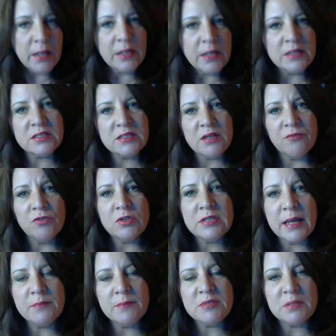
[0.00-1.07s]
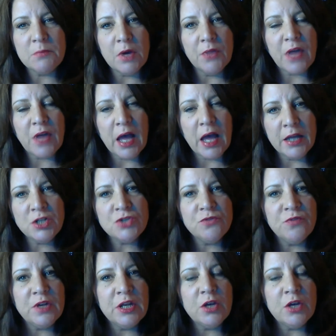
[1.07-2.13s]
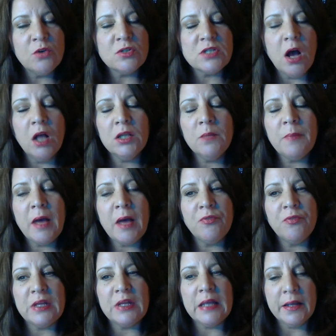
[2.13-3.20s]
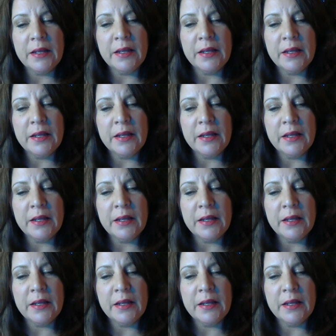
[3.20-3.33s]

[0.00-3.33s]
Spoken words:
and several times a month I do videos all about the